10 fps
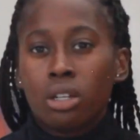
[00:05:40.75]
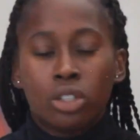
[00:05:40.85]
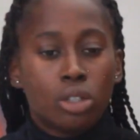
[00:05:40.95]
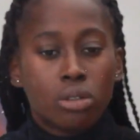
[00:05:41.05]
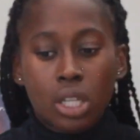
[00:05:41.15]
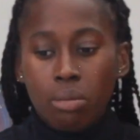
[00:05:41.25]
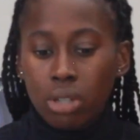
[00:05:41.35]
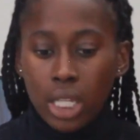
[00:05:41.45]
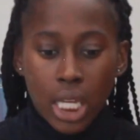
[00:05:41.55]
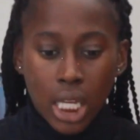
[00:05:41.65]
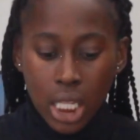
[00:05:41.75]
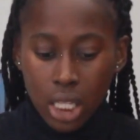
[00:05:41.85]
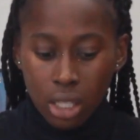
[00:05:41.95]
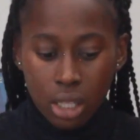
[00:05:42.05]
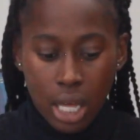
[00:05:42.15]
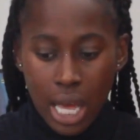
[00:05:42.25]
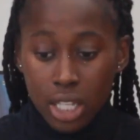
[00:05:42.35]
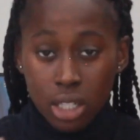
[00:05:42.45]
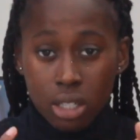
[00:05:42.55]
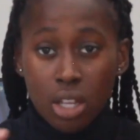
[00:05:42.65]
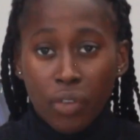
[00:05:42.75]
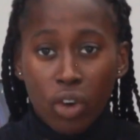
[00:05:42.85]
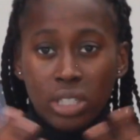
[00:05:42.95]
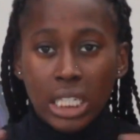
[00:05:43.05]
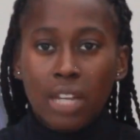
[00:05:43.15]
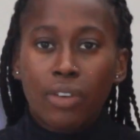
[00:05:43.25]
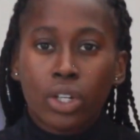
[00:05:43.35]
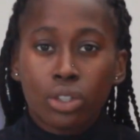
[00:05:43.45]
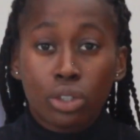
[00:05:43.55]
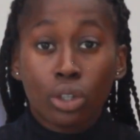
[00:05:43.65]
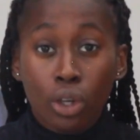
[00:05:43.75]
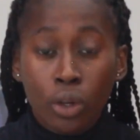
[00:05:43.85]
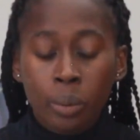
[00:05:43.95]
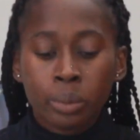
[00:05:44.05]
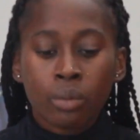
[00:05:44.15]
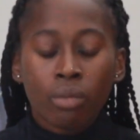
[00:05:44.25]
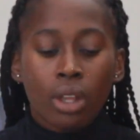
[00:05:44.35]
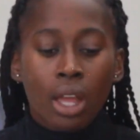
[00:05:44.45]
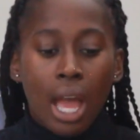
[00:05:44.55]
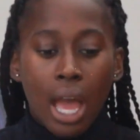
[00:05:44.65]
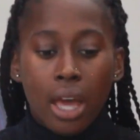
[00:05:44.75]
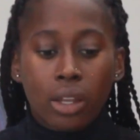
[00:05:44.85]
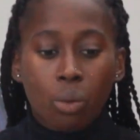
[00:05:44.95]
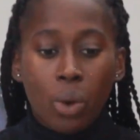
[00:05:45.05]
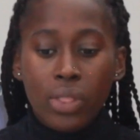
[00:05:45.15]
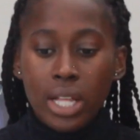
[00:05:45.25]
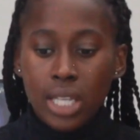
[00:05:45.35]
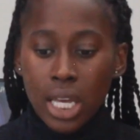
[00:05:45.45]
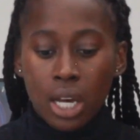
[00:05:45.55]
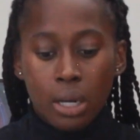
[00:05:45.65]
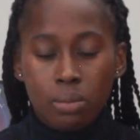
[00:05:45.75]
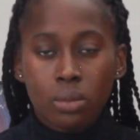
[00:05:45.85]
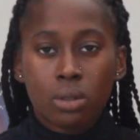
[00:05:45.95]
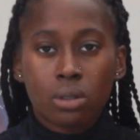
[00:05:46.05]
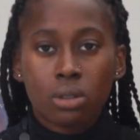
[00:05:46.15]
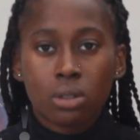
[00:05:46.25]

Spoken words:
choose something that has something of significance to you, and when that day comes,